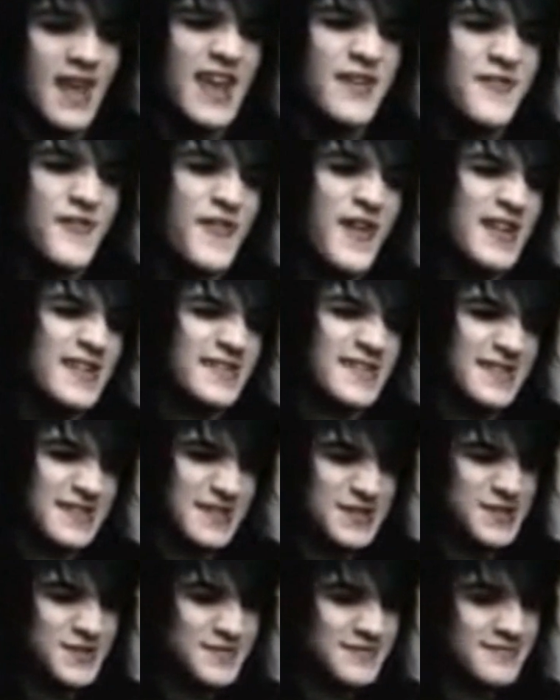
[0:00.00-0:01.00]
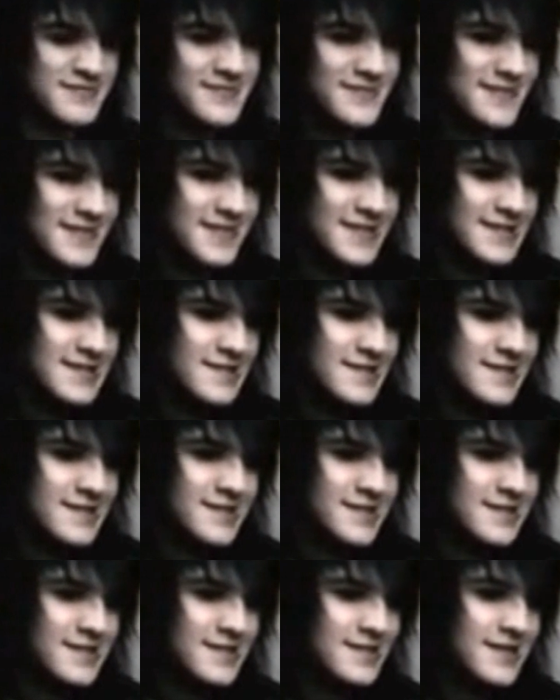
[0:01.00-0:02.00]
And friends too.
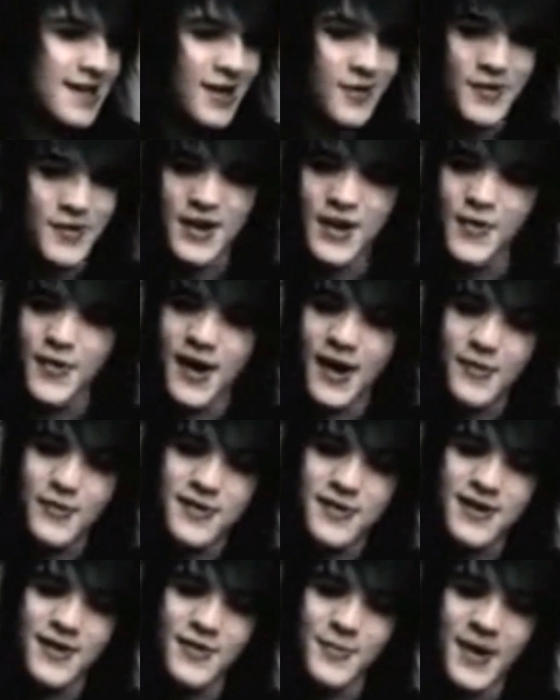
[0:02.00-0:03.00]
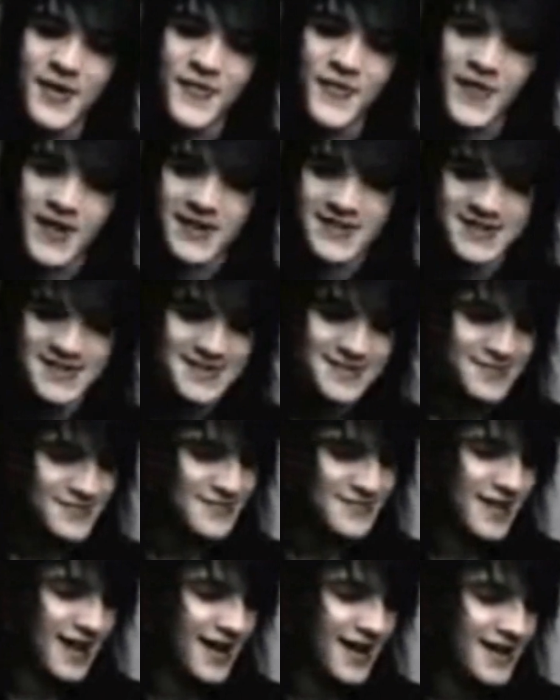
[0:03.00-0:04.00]
I want to know what my friends
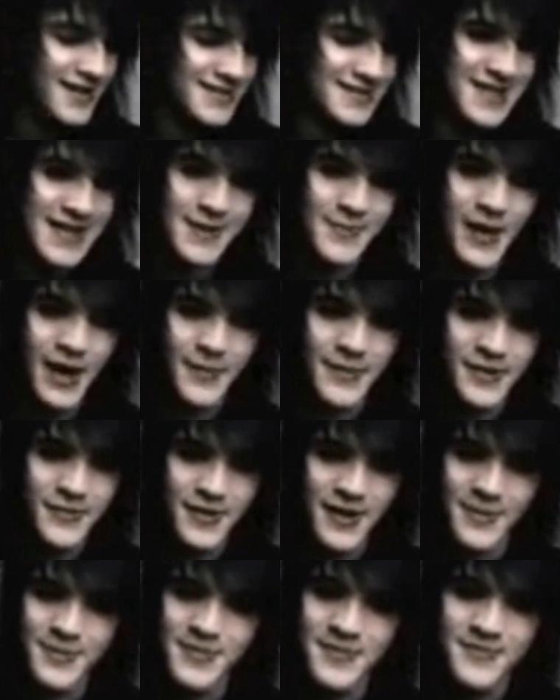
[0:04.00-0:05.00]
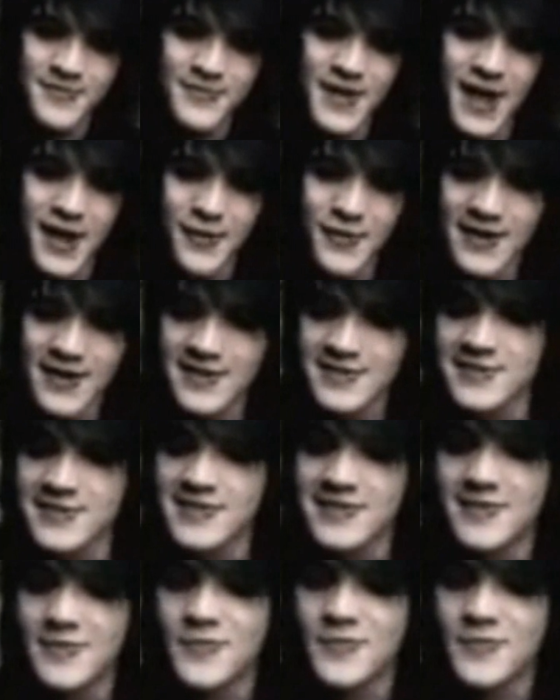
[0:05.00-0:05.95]
say about me when I'm not around.